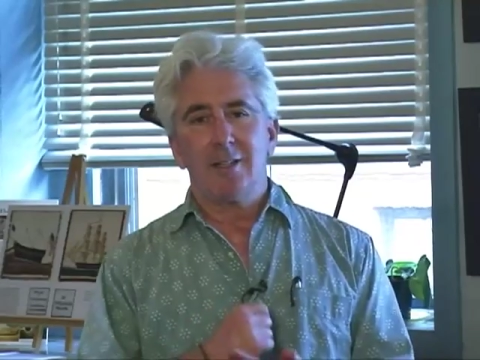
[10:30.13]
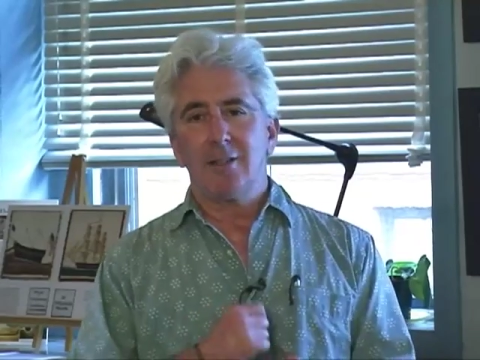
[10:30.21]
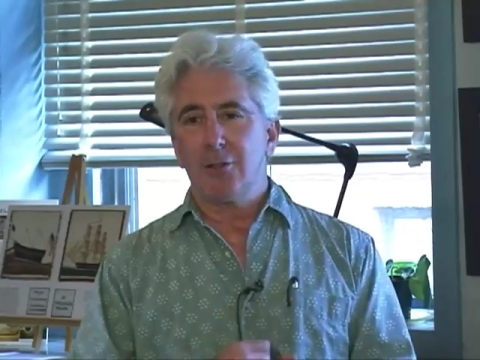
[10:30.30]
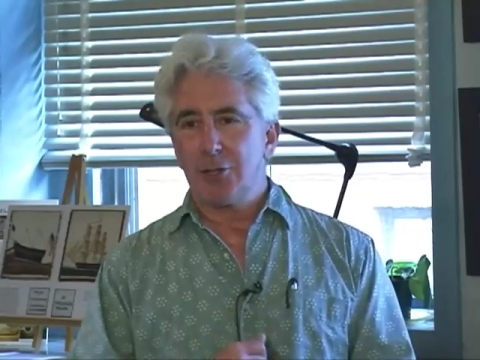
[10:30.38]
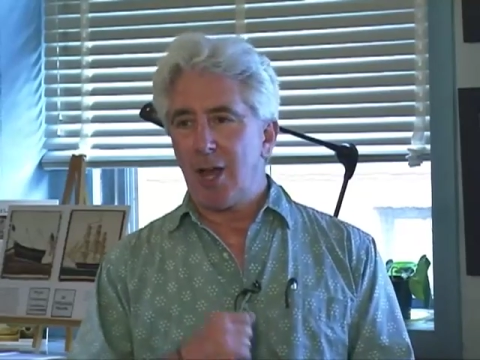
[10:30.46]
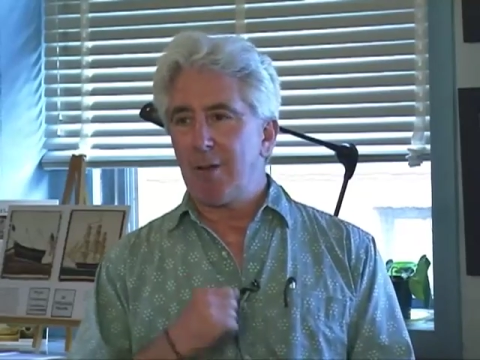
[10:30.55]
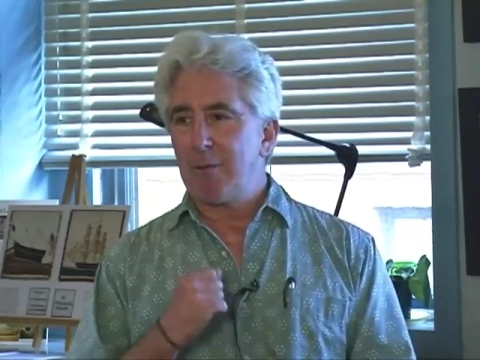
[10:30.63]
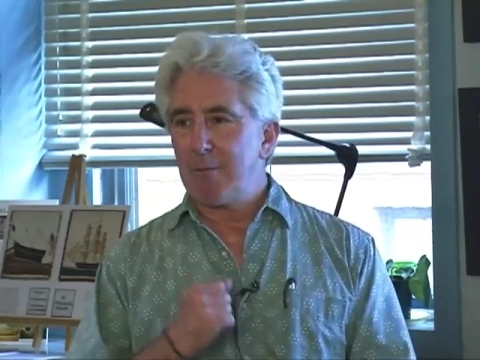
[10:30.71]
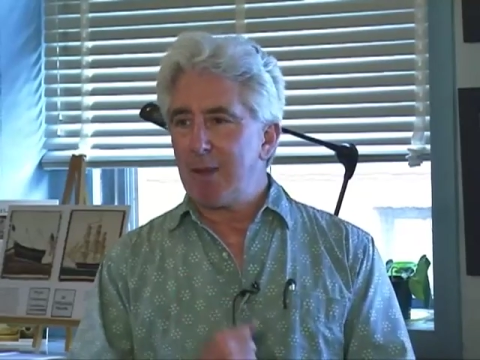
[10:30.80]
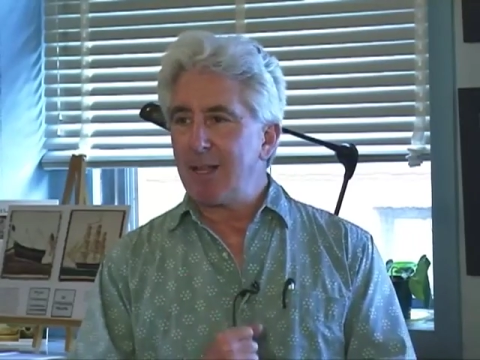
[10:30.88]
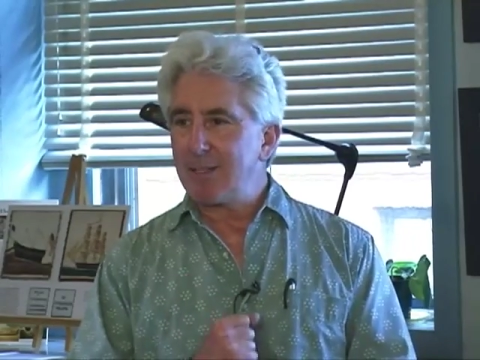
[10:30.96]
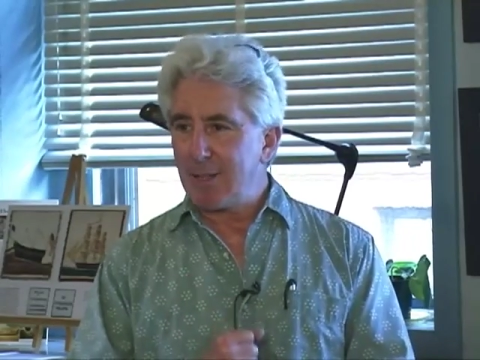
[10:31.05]
into the shop and
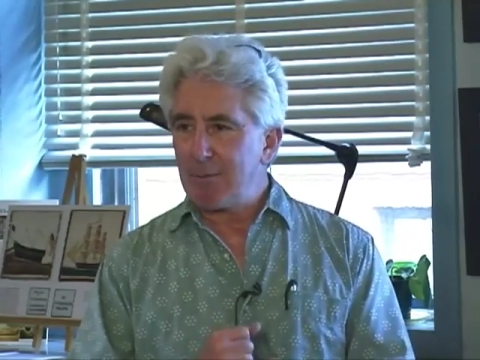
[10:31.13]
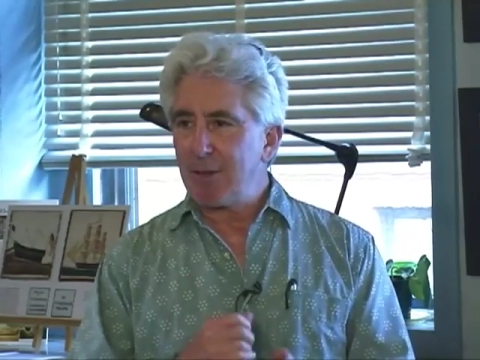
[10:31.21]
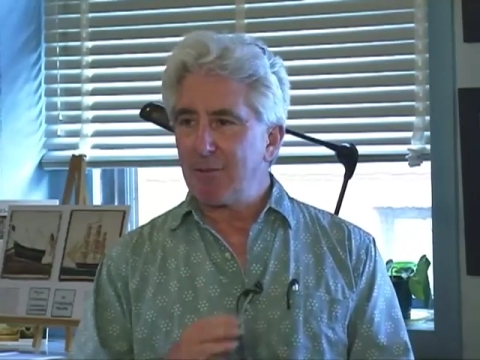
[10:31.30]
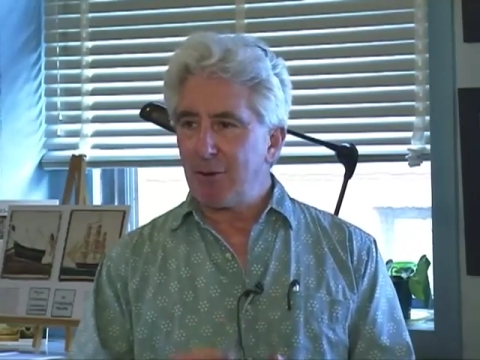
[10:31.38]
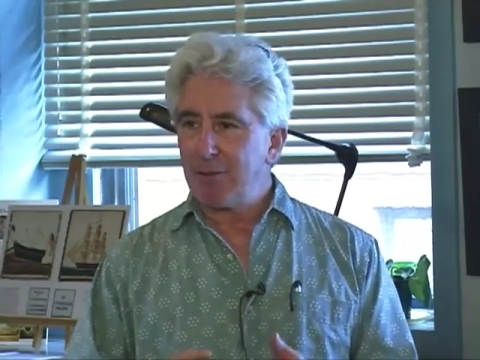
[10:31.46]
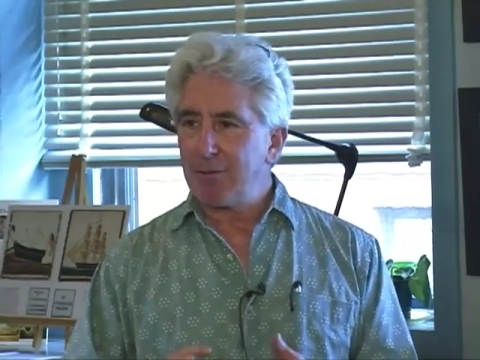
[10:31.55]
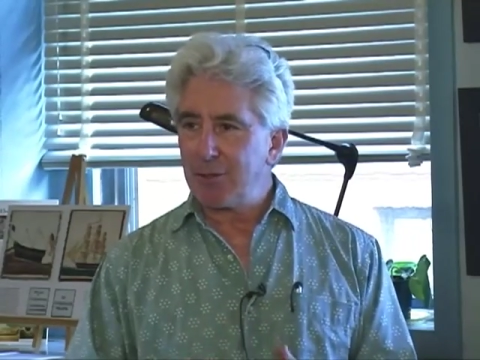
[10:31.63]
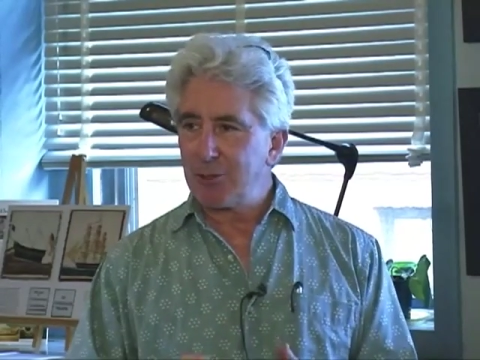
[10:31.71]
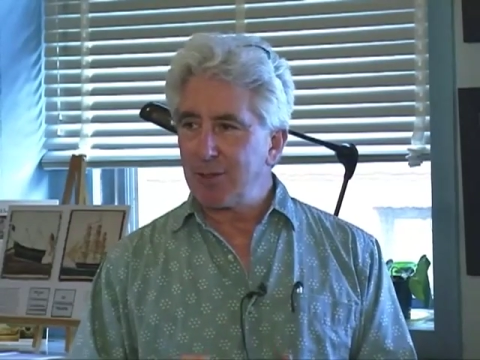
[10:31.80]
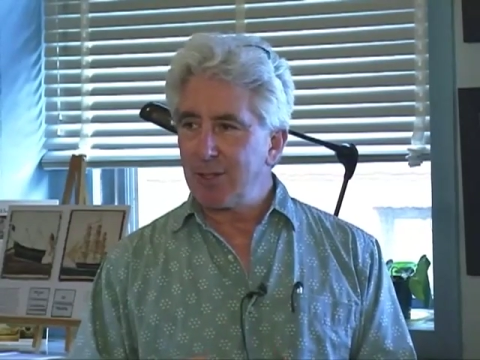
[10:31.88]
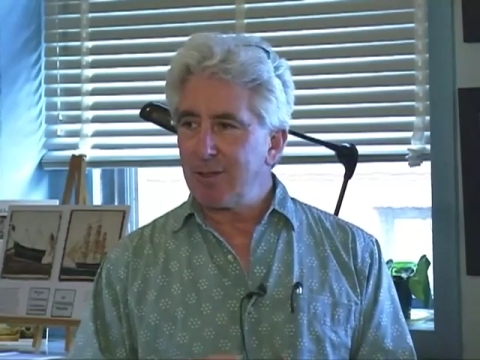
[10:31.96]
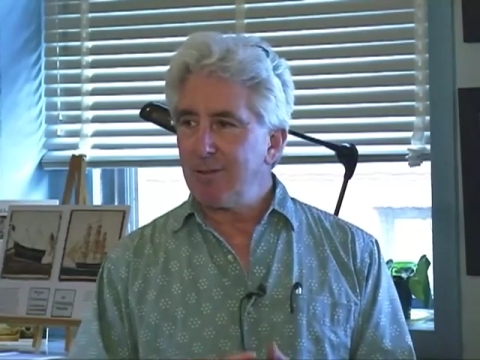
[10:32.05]
make something very
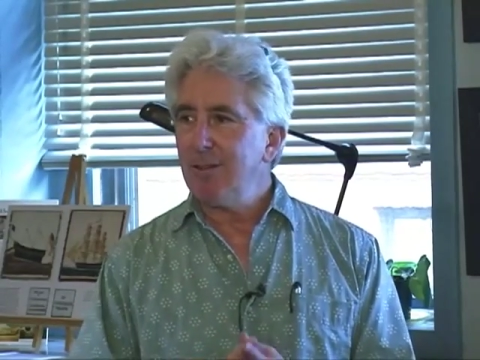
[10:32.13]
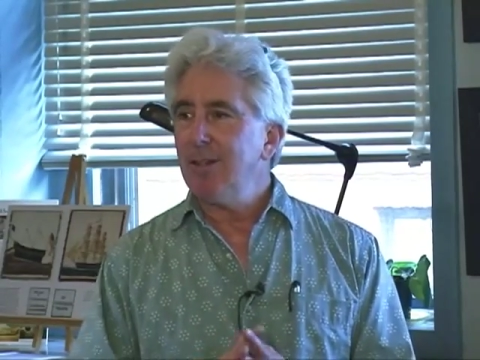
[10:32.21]
efficiently.